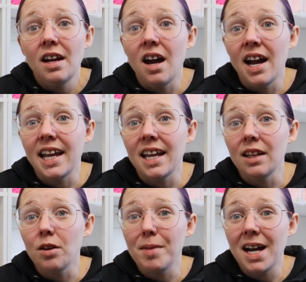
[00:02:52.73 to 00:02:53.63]
I get a
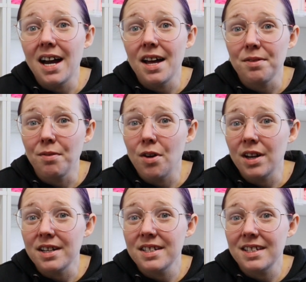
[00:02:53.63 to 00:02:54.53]
little bit of
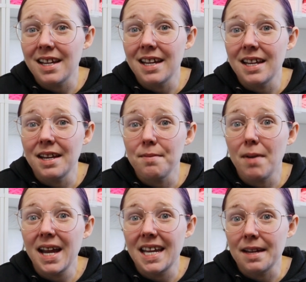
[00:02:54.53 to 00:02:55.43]
arthritis in
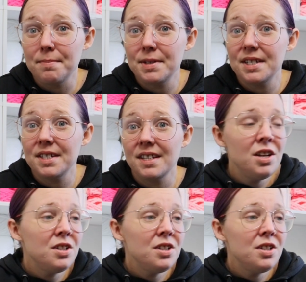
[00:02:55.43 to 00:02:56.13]
my hips.